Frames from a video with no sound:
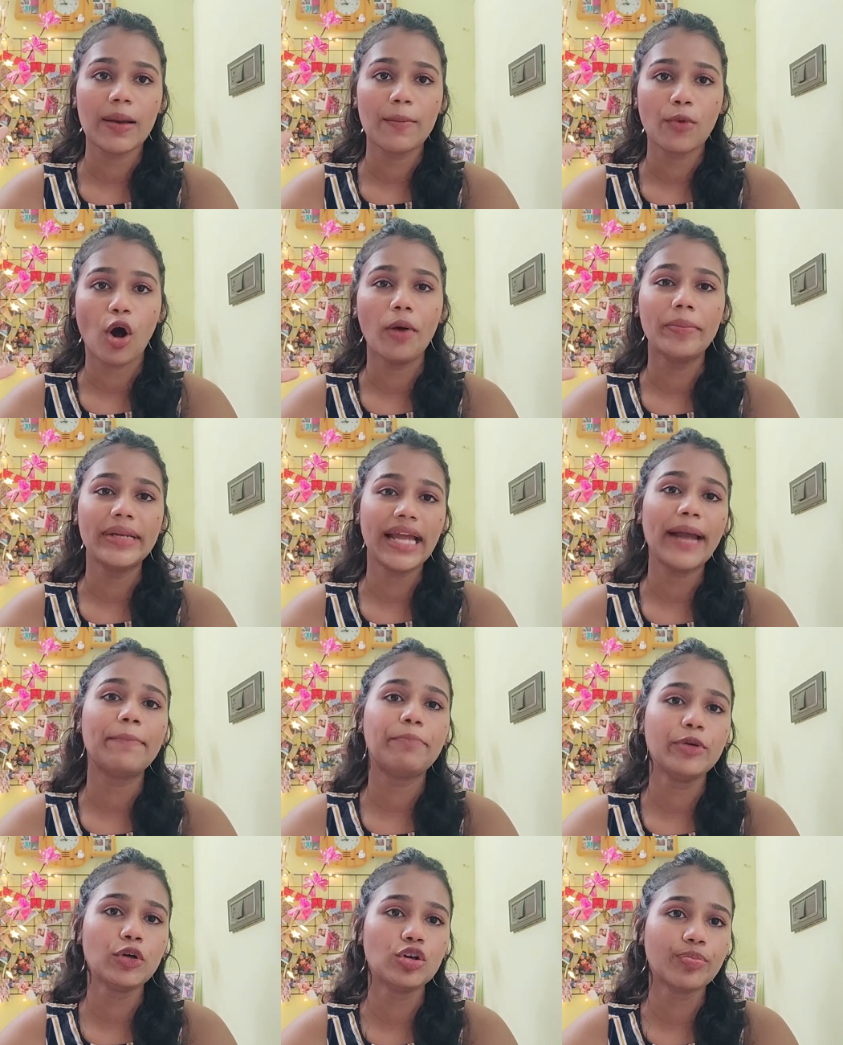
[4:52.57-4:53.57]
Probably I
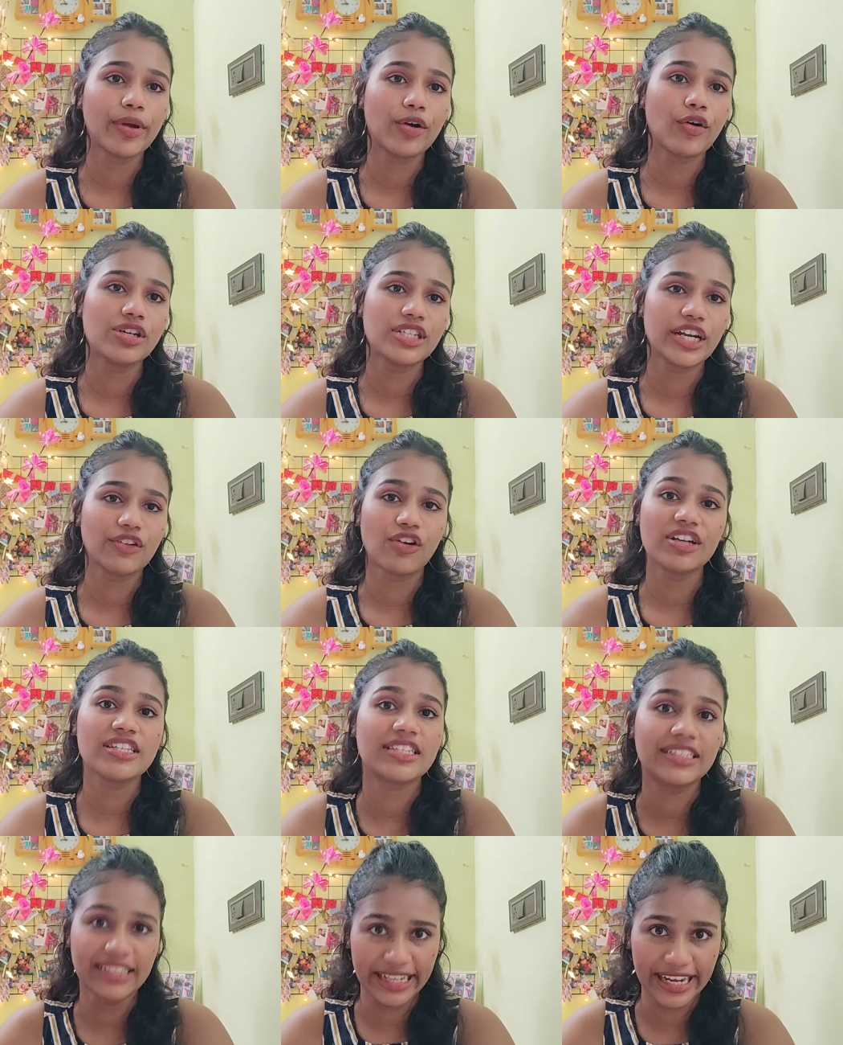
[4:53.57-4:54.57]
puked because it was
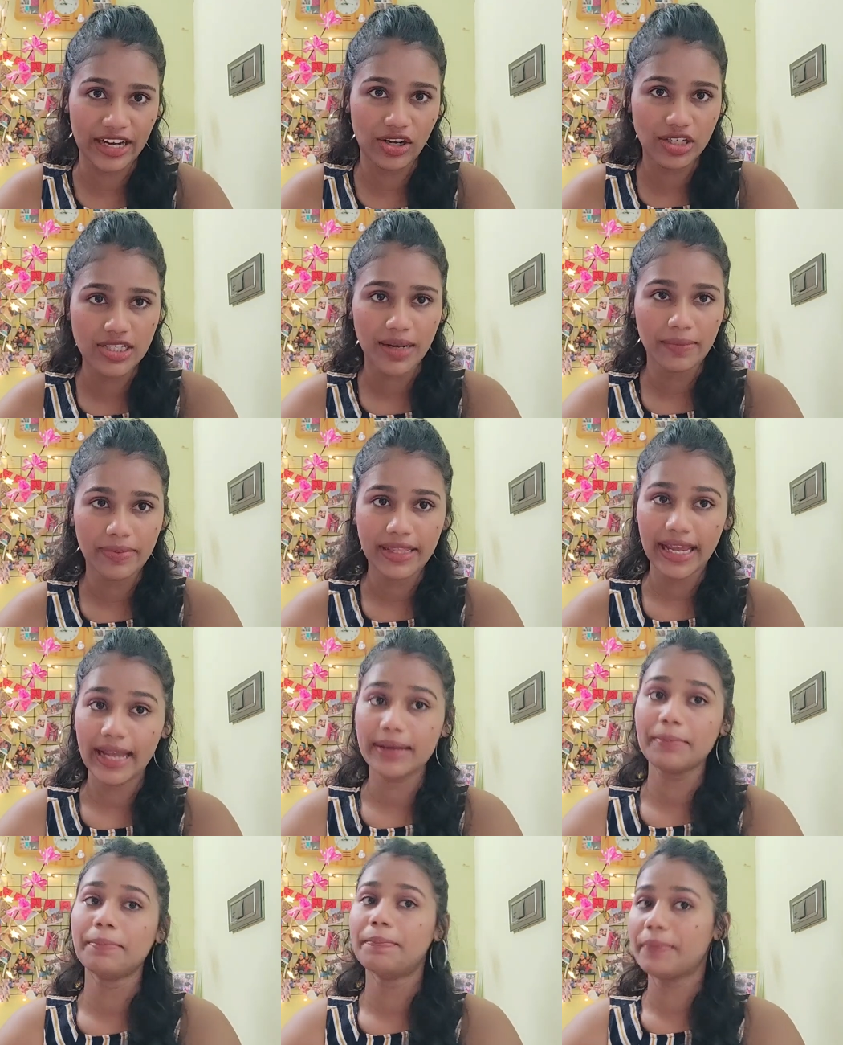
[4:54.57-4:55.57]
stale or
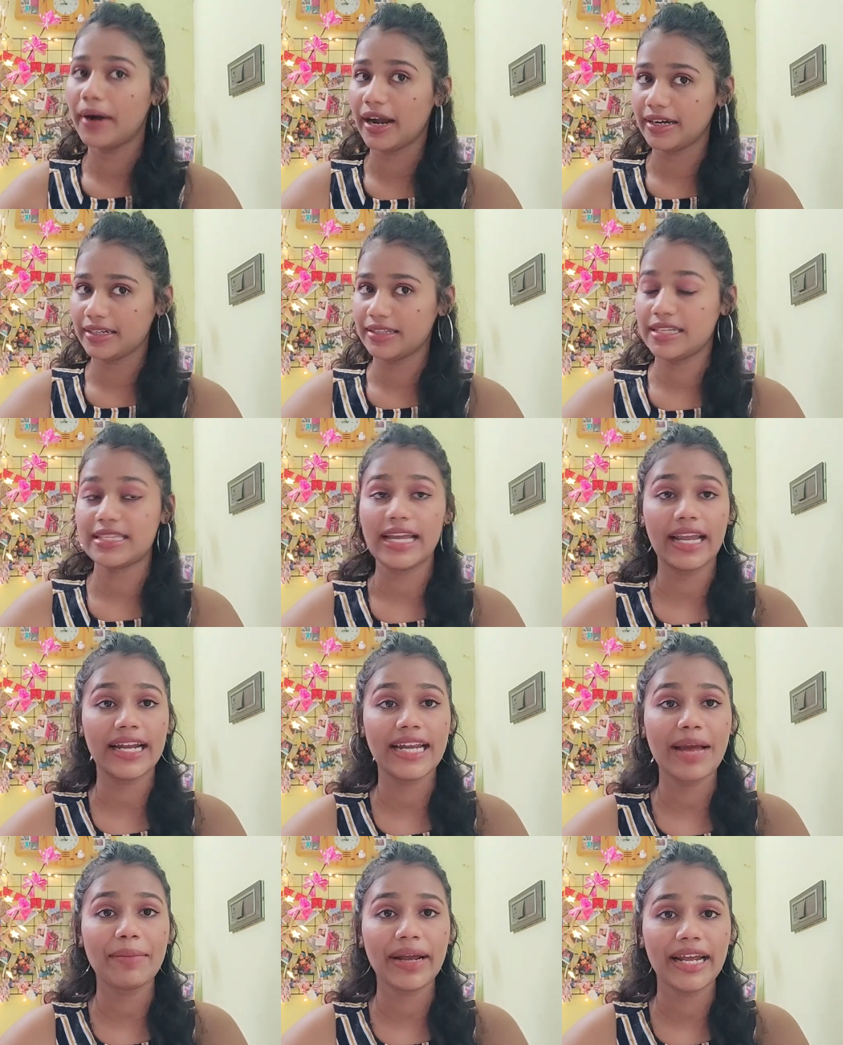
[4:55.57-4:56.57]
something. But the
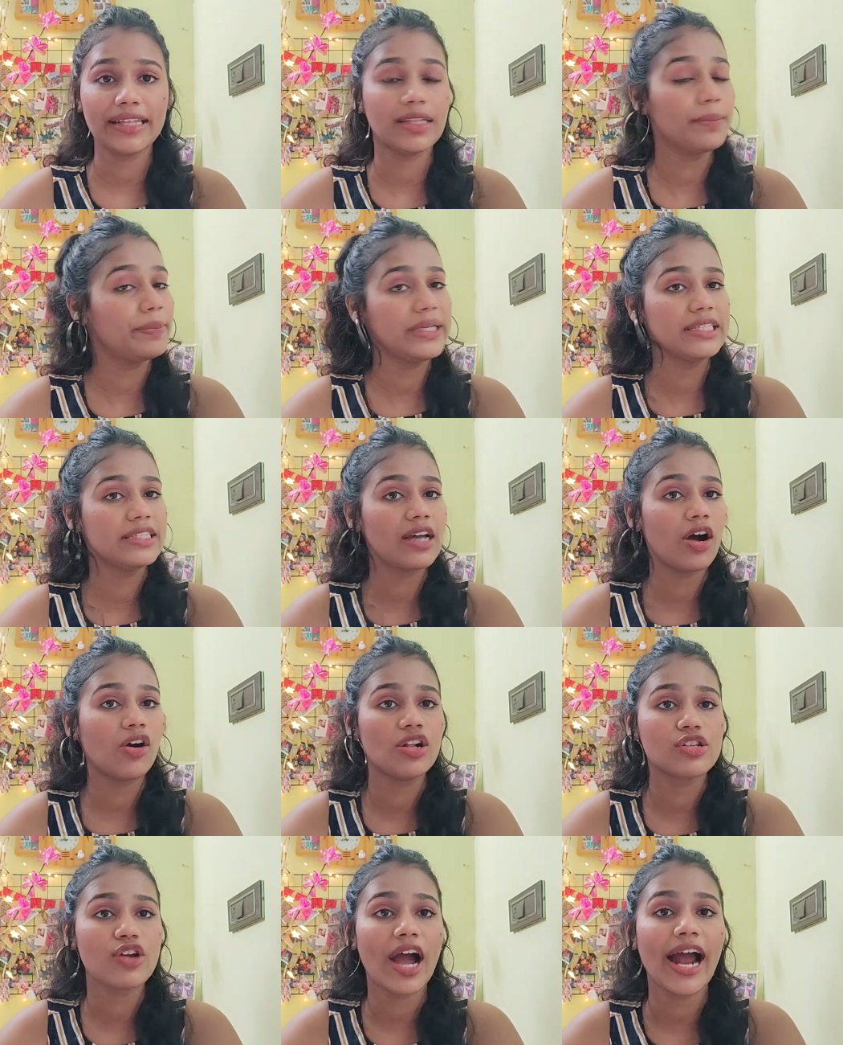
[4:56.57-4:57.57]
second time I ate the pizza
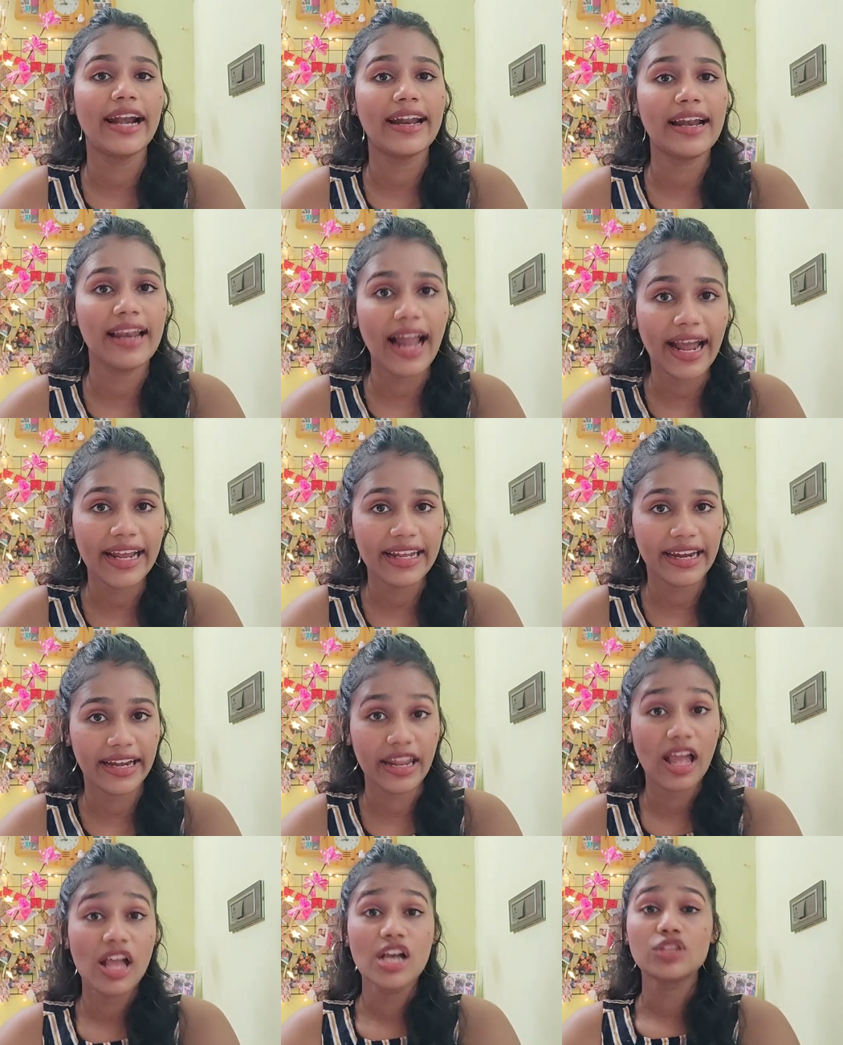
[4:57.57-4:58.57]
also, I didn't like it.